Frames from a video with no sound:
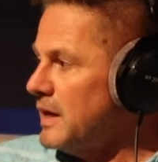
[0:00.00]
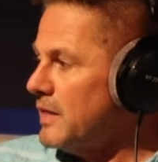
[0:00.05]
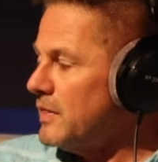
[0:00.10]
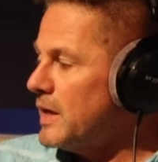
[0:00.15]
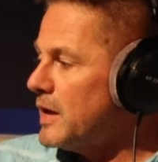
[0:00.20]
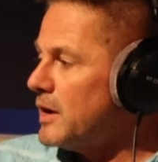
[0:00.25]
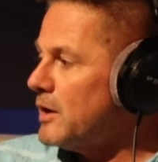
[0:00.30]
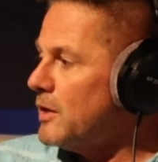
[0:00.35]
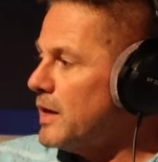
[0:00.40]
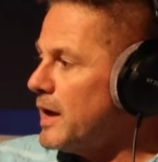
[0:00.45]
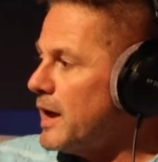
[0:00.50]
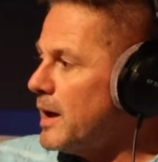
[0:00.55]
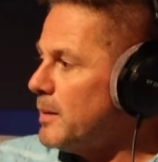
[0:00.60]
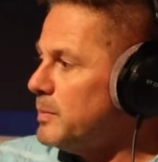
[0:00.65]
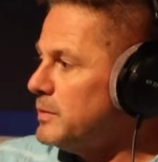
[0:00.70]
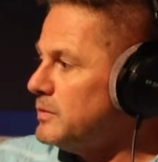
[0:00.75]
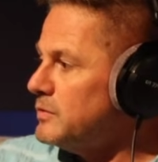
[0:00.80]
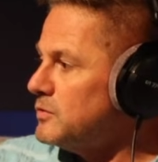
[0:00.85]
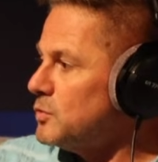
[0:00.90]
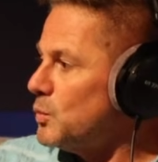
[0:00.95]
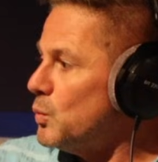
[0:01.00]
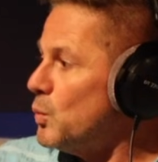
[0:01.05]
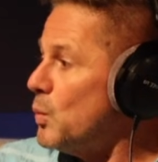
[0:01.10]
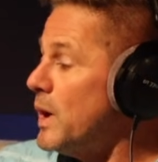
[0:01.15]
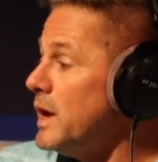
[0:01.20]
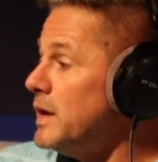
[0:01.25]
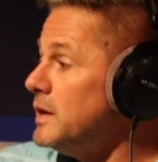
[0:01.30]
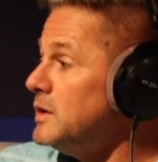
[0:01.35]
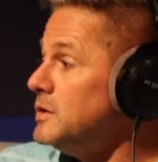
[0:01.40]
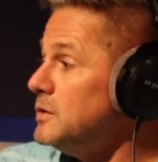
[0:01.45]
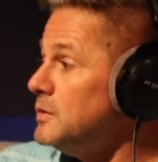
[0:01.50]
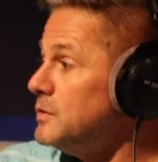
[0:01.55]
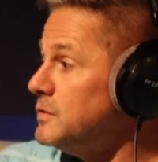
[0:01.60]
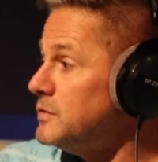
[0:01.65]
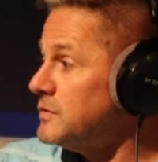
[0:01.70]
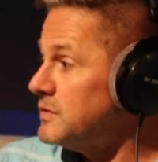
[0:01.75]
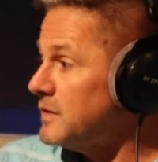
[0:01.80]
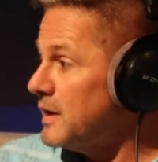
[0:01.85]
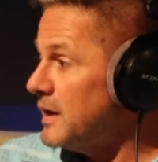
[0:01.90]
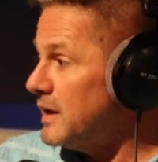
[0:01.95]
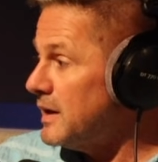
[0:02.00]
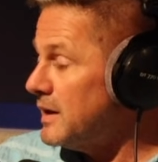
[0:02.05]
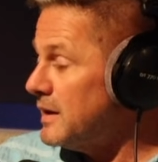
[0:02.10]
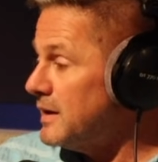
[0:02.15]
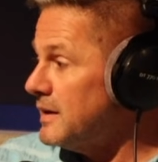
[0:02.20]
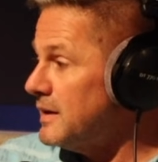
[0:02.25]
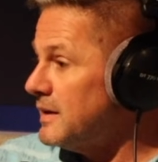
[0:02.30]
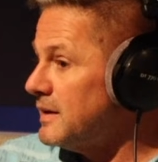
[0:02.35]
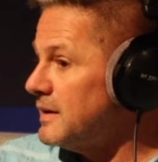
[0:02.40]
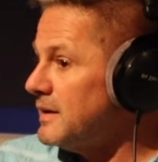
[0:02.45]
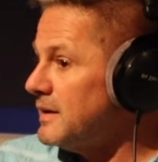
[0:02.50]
that all happens when you say,